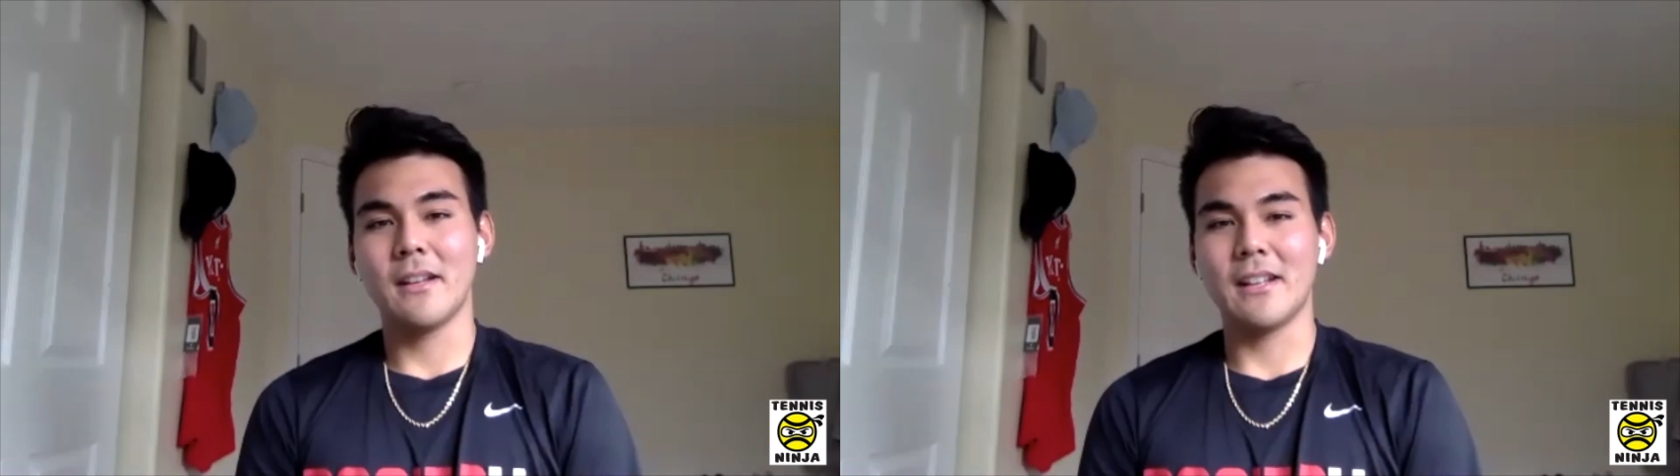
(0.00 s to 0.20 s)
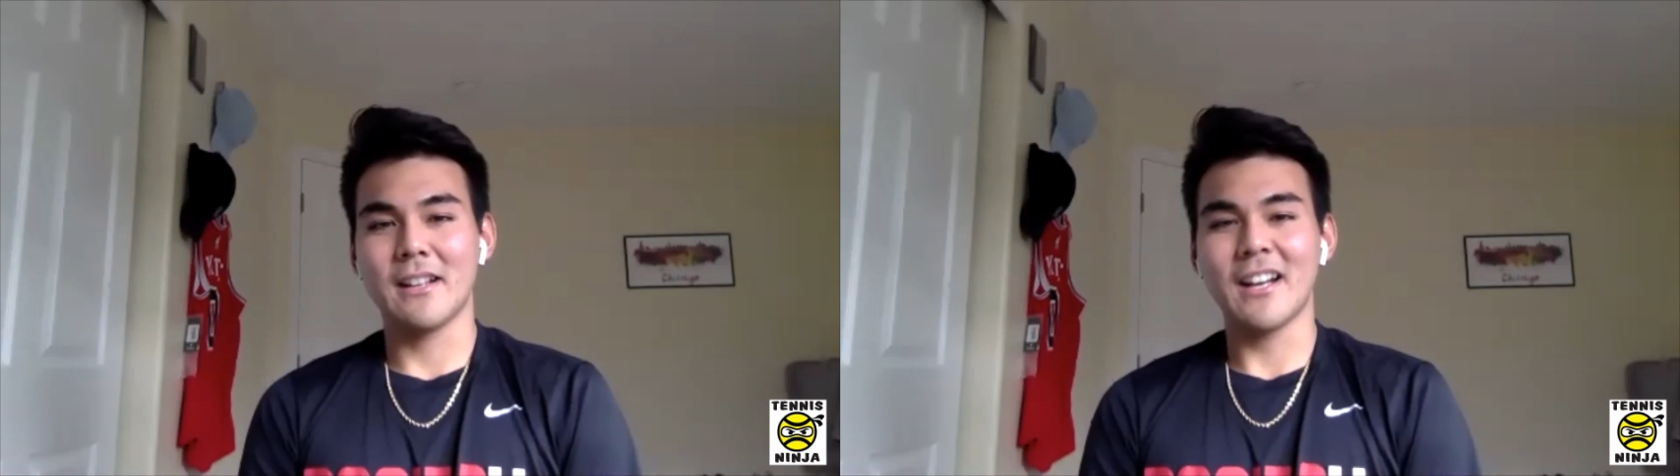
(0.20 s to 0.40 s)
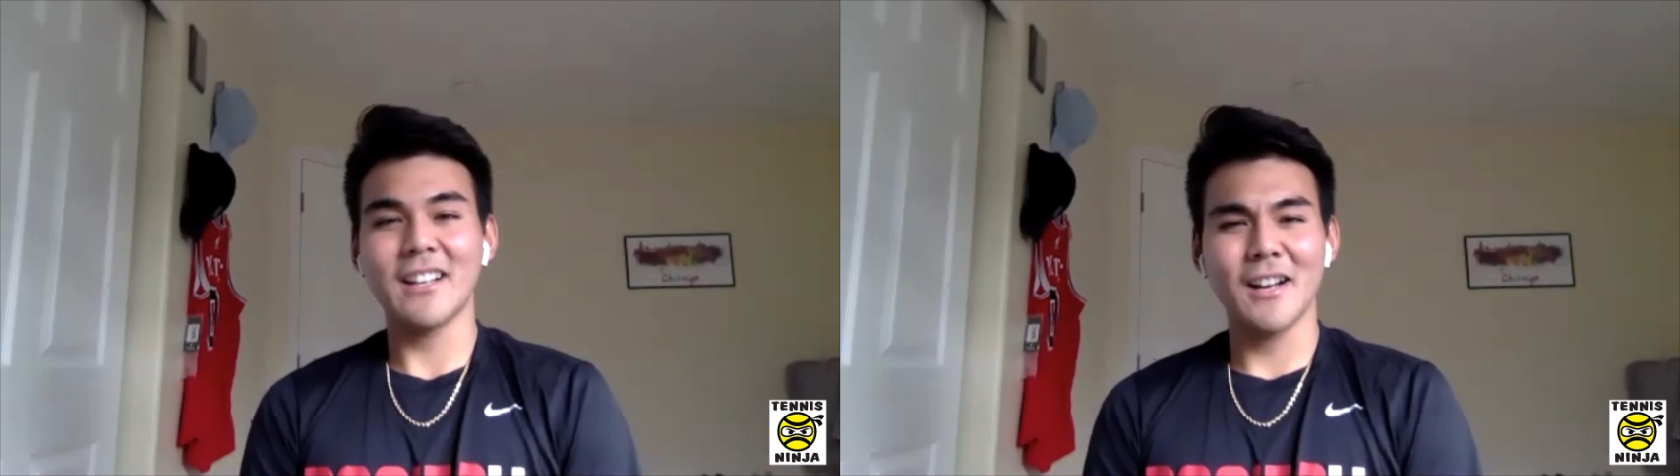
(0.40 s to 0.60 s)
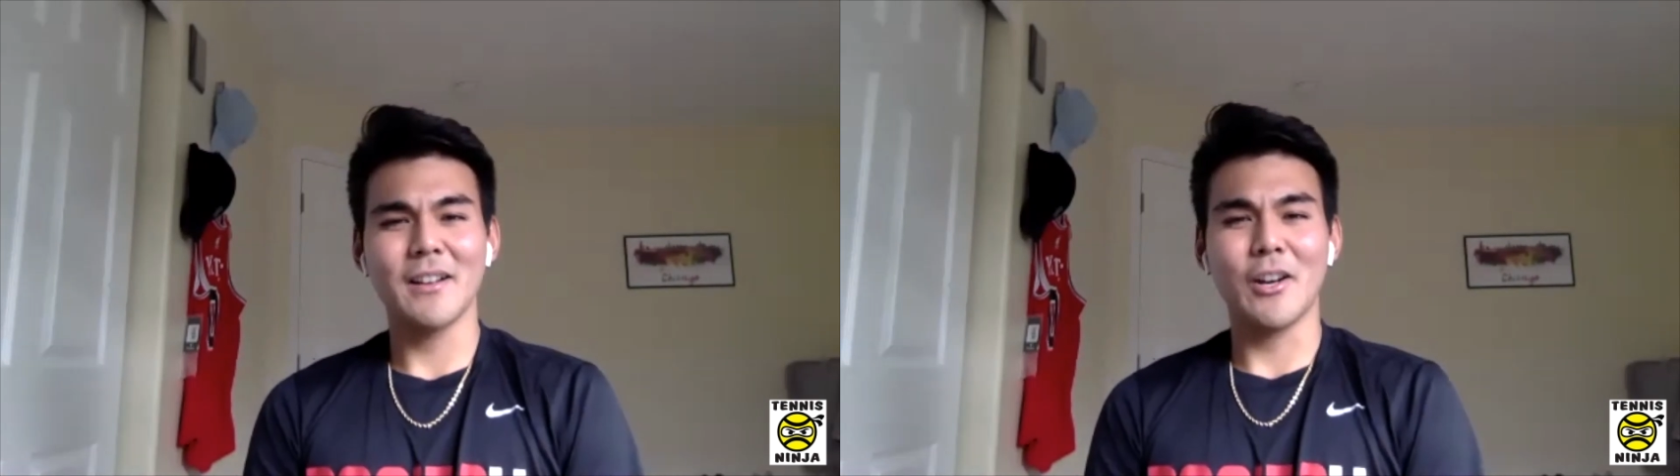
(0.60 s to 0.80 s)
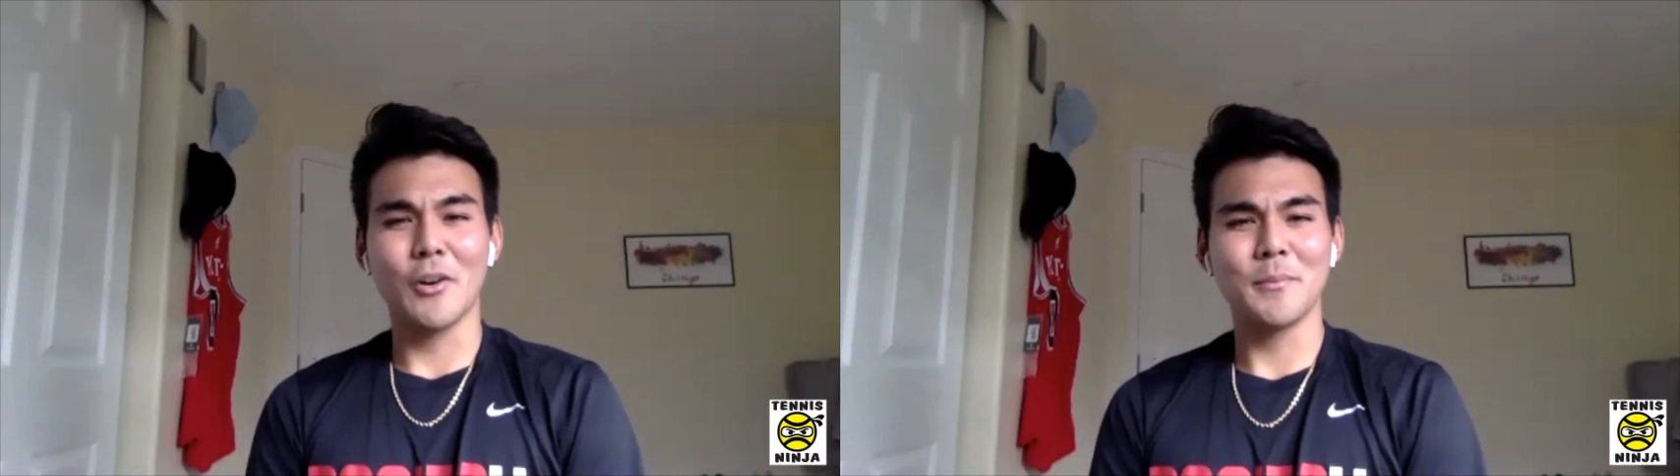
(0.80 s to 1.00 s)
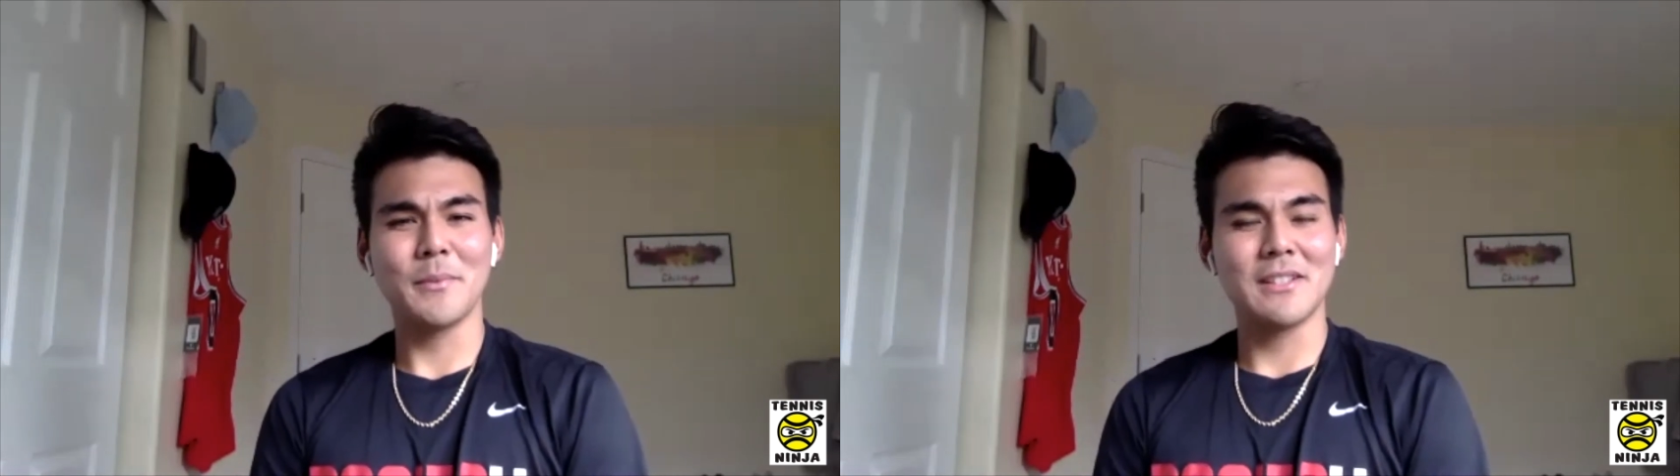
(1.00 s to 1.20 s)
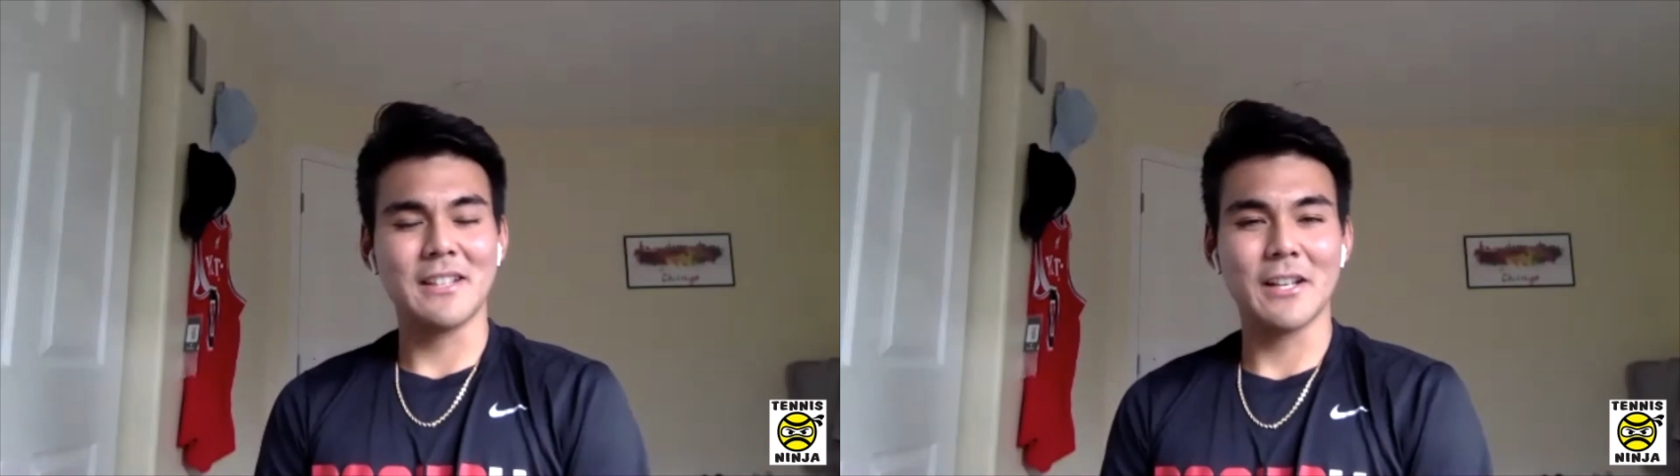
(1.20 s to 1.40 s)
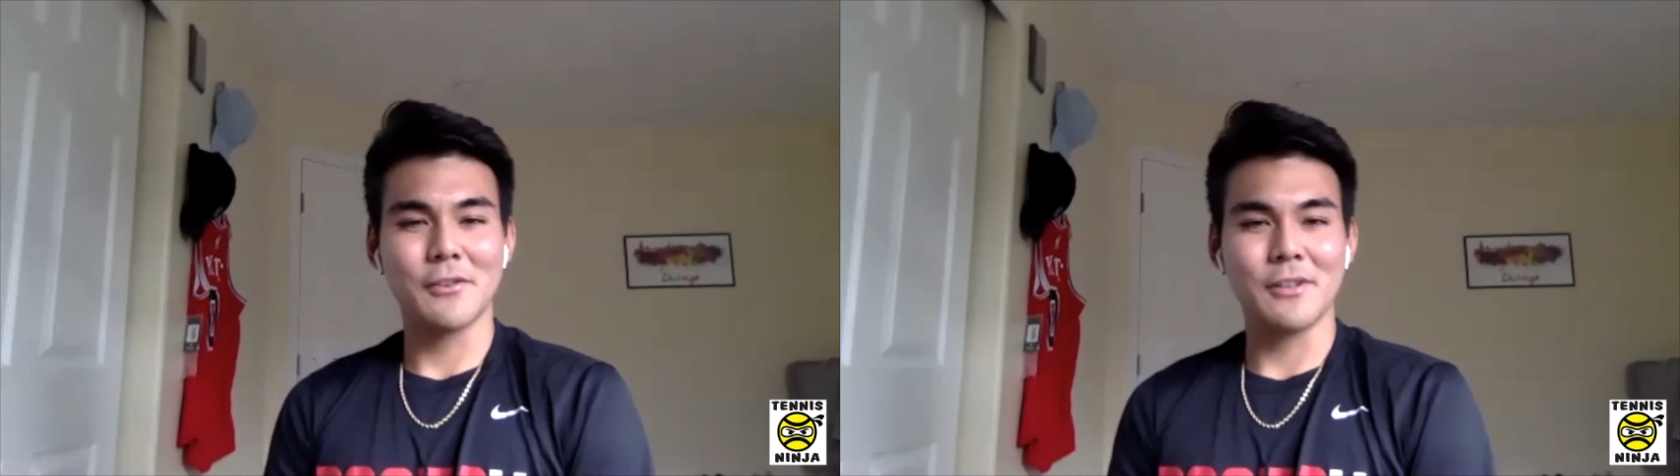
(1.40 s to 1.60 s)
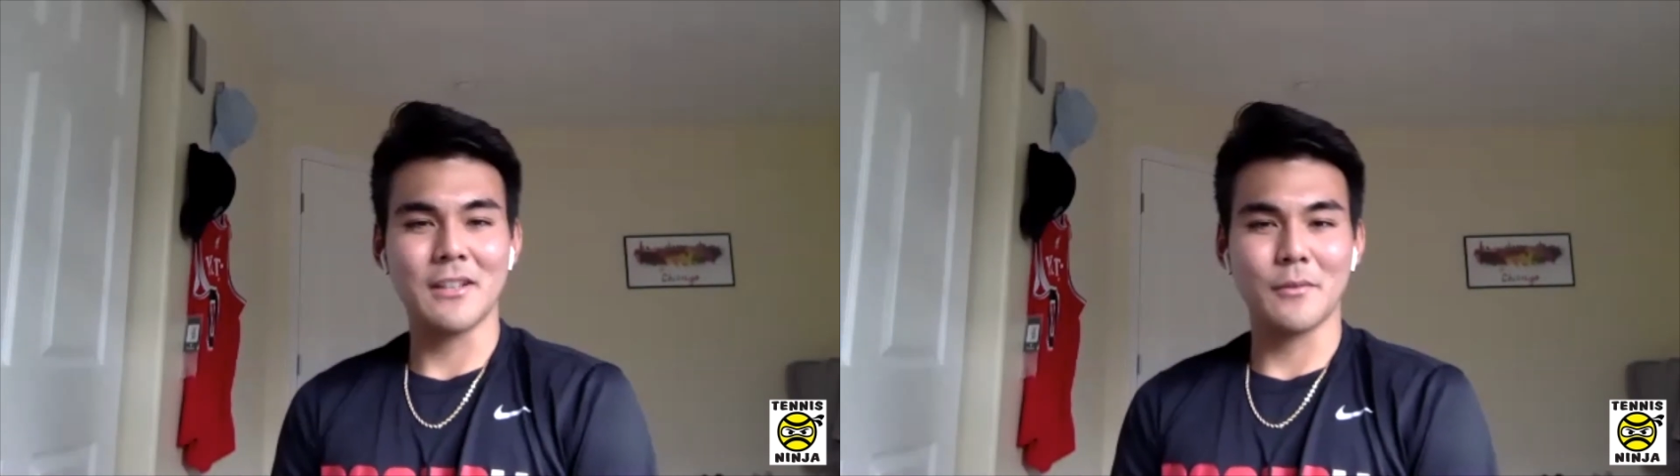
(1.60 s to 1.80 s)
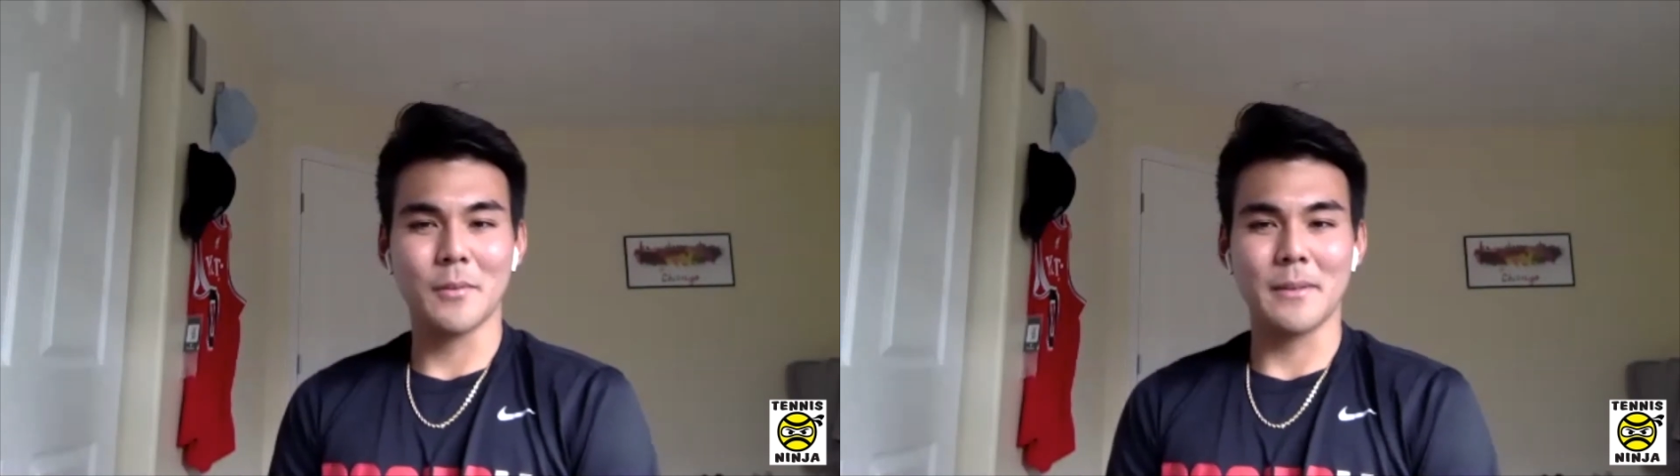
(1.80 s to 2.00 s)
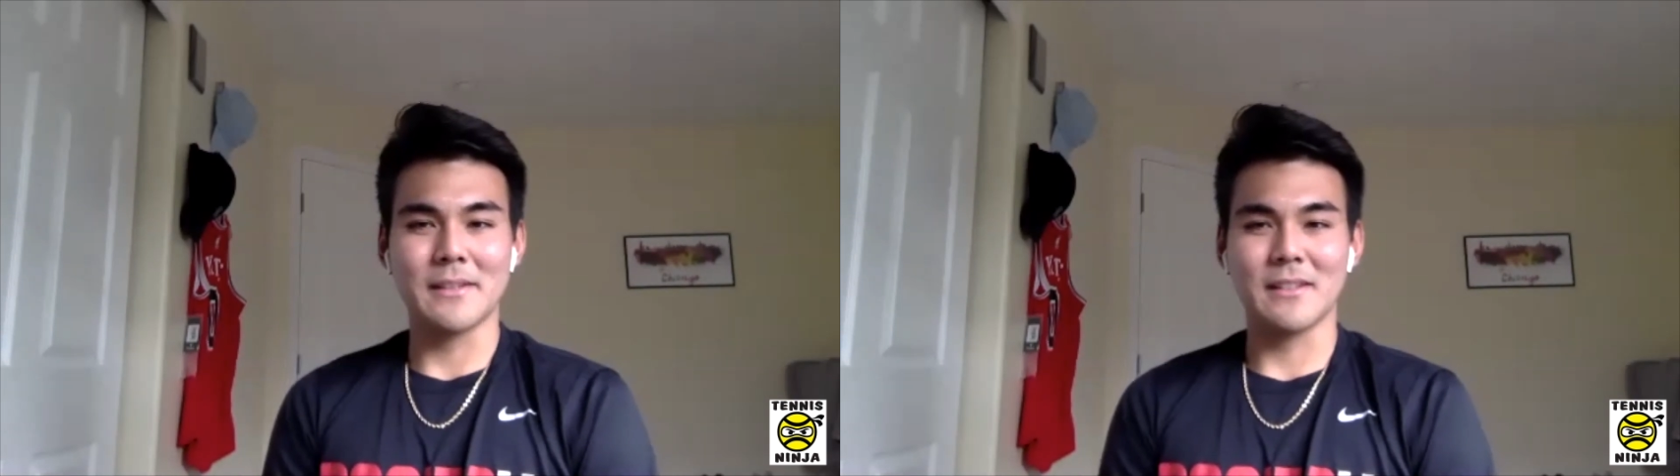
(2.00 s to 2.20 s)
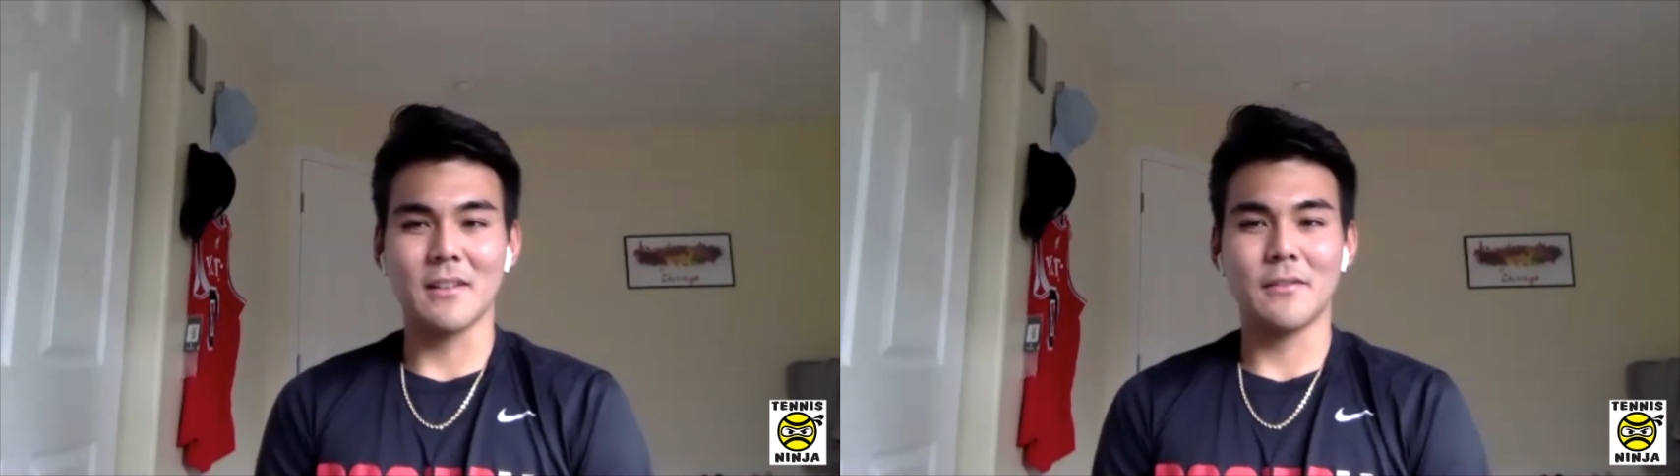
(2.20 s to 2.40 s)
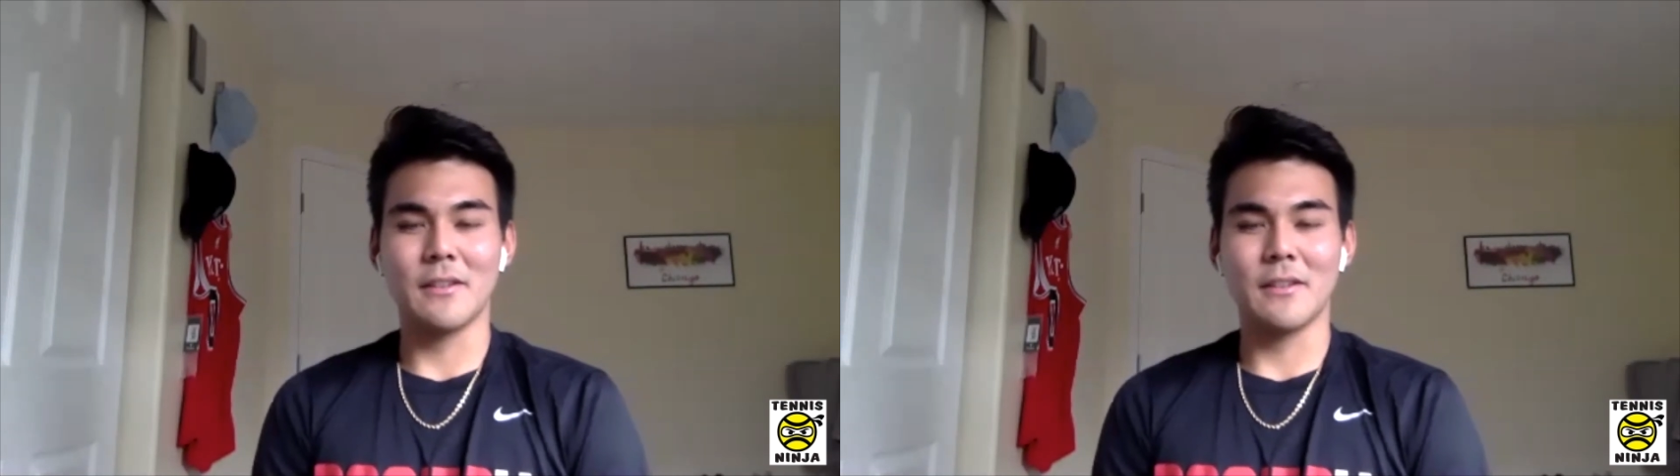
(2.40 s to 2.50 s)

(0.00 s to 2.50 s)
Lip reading: it kind of helped me to get creative with myself.